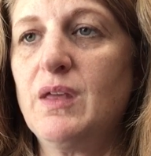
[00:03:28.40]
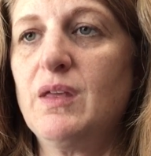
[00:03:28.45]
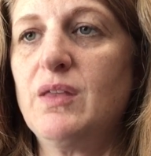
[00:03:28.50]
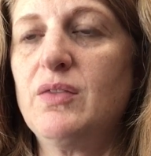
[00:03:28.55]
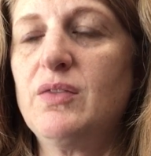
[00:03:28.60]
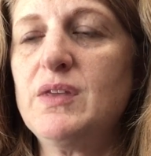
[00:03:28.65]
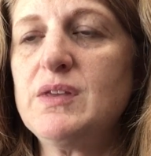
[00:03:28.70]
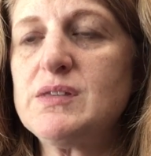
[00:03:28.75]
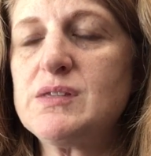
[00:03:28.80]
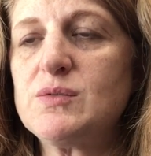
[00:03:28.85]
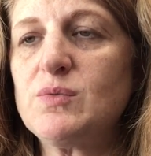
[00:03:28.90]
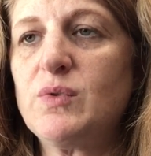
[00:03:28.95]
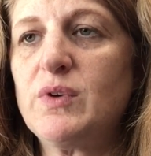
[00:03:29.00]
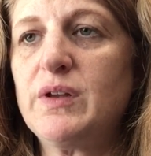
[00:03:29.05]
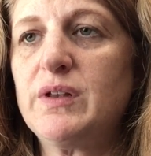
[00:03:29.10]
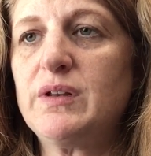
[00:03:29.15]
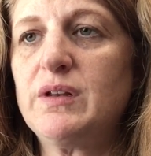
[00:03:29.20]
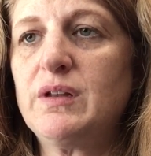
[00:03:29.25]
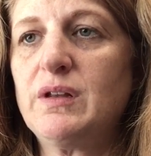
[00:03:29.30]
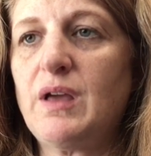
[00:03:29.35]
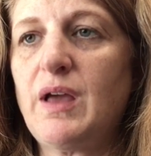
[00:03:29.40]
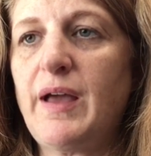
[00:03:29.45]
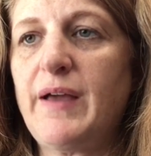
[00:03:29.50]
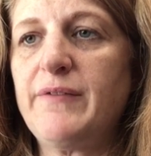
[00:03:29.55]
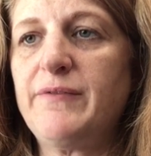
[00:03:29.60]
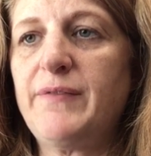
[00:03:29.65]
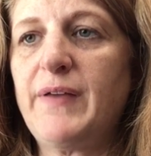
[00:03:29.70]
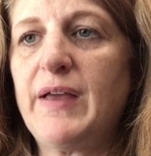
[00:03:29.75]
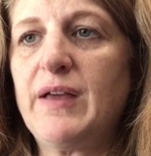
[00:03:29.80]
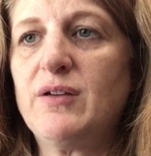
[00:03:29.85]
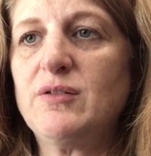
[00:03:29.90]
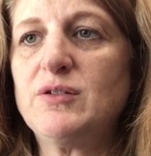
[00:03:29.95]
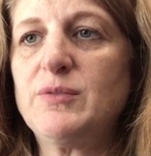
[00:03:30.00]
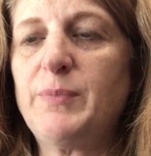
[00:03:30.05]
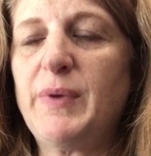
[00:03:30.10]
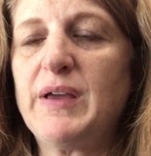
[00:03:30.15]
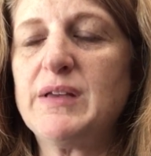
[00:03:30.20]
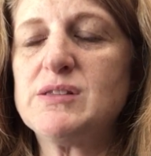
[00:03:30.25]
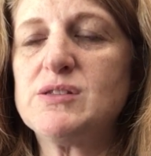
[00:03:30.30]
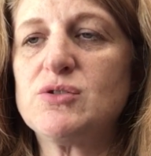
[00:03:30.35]
This one I found
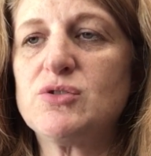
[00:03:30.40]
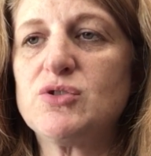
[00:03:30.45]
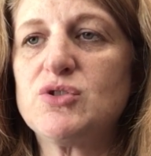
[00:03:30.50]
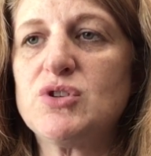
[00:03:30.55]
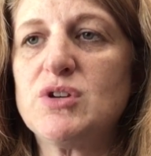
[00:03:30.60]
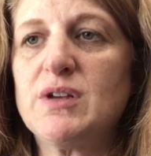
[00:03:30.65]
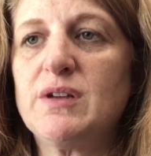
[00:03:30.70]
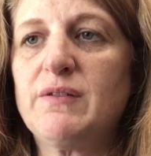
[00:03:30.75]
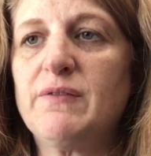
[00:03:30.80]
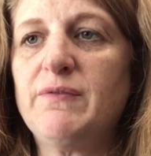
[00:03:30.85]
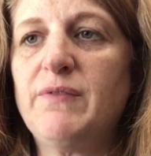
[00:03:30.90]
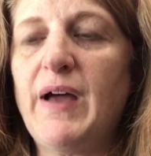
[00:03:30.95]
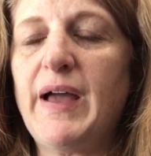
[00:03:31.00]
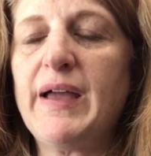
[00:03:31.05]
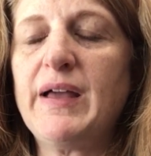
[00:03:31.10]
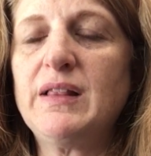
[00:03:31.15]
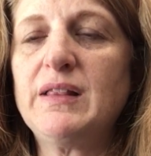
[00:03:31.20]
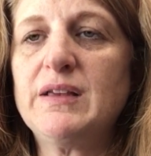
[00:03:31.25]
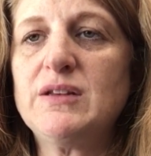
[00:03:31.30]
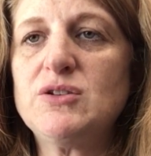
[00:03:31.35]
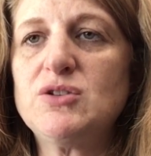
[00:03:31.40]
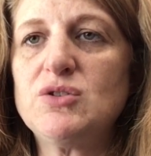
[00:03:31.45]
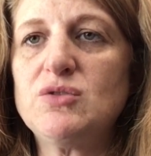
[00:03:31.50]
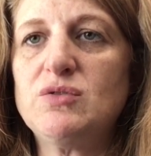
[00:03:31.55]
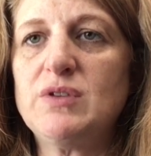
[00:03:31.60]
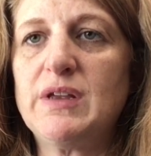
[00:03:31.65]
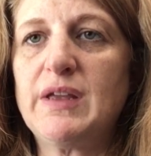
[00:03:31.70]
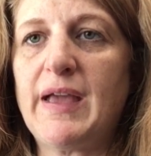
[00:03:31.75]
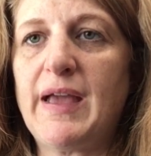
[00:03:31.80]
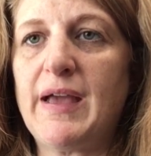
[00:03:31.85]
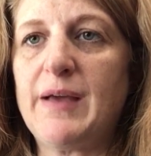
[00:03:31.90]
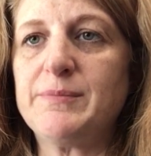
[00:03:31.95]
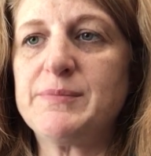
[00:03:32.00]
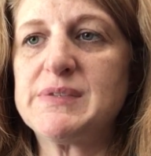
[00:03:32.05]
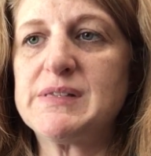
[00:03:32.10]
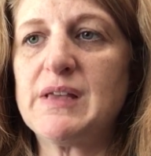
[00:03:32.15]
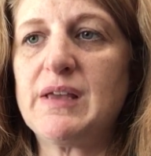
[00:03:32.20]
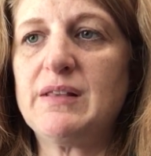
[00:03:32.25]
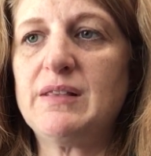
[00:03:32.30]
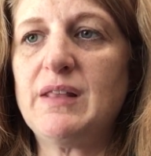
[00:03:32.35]
by searching violin tuning
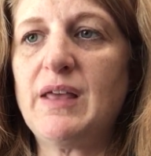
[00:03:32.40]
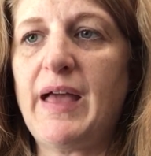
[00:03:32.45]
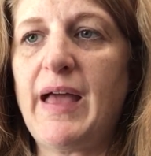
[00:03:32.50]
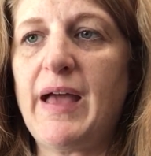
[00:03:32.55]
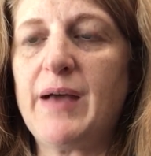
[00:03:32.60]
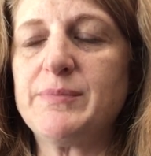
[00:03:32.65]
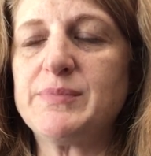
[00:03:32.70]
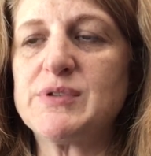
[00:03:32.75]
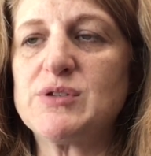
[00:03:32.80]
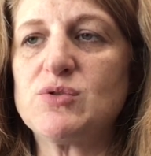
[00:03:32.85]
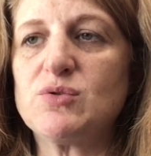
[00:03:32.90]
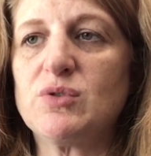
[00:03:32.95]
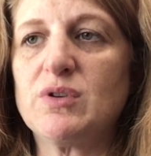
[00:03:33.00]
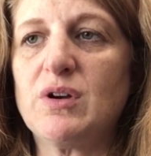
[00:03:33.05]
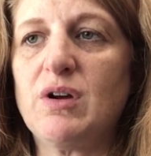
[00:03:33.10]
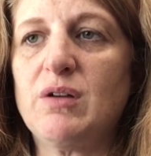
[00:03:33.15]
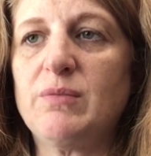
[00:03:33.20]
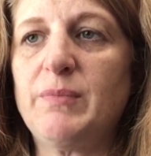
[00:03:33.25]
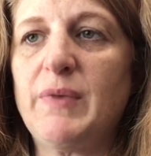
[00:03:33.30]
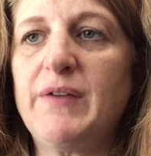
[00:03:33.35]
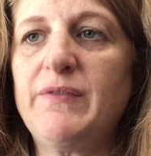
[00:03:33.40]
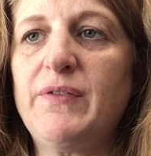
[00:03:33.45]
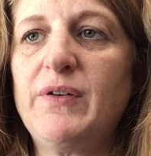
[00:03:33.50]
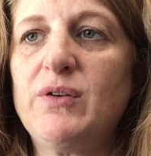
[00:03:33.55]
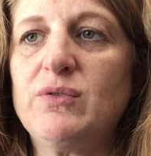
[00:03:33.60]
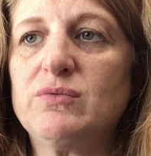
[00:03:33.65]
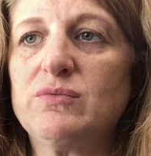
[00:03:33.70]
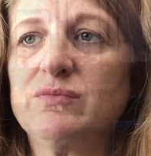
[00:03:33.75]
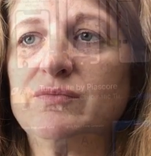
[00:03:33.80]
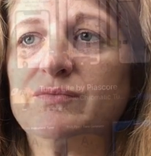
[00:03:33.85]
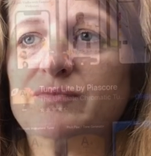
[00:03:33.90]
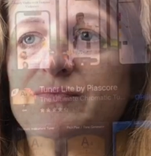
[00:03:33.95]
apps in the App Store on my phone.